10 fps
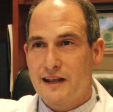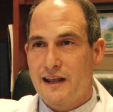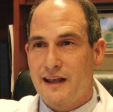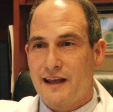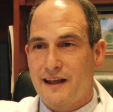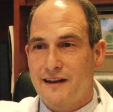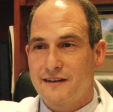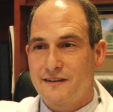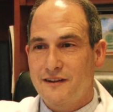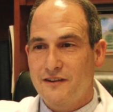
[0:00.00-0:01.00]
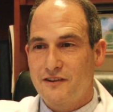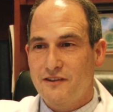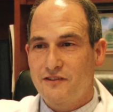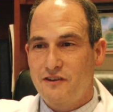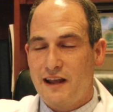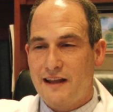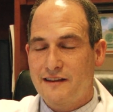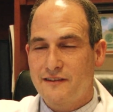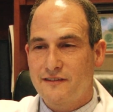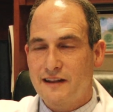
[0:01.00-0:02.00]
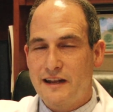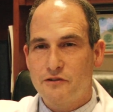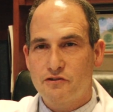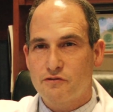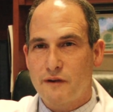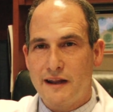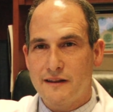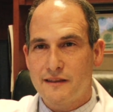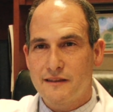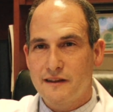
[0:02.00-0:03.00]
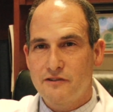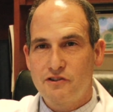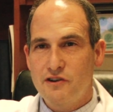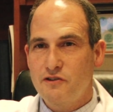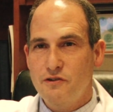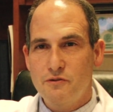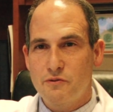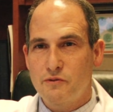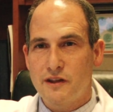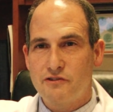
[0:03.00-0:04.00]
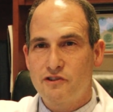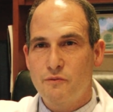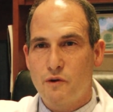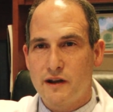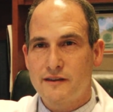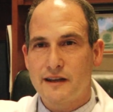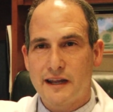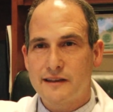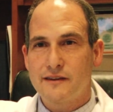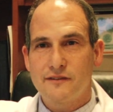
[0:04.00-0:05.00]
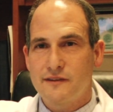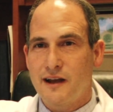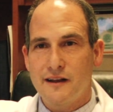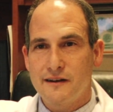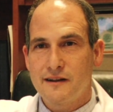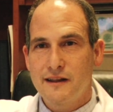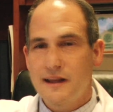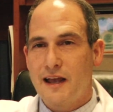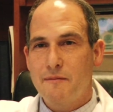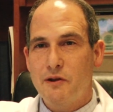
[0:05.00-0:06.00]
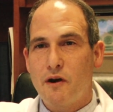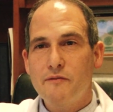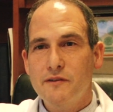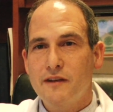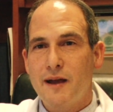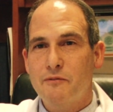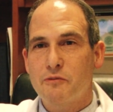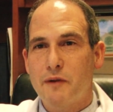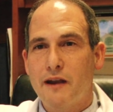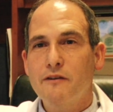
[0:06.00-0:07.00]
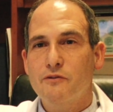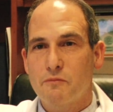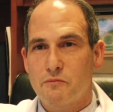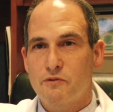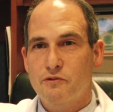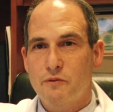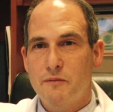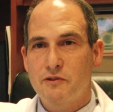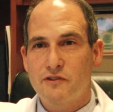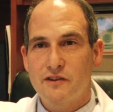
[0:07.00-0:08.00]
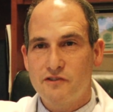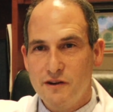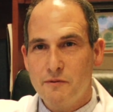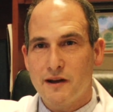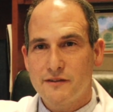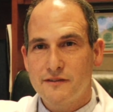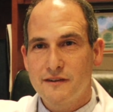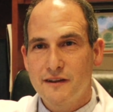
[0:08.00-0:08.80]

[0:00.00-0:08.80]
and she had this inner strength, and she knew that she wanted to get this done. I mean, oftentimes her parents were more squeamish than she was.